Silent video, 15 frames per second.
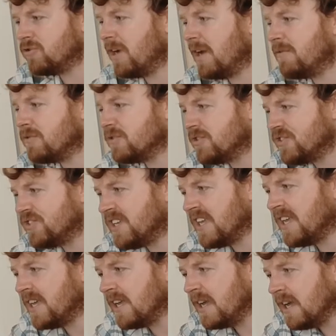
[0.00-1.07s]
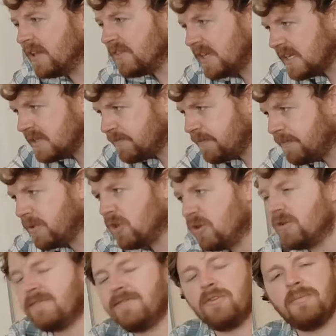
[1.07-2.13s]
travel, to see these
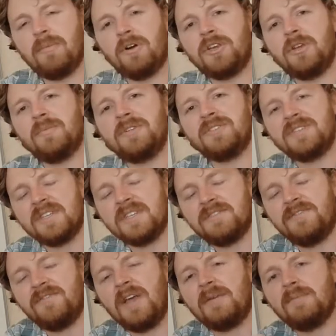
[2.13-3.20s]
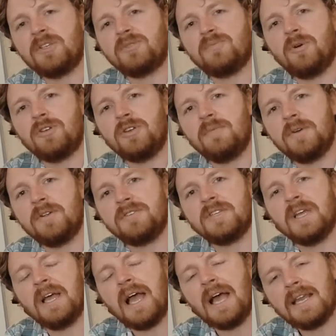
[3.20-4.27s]
beautiful monuments, these famous monuments.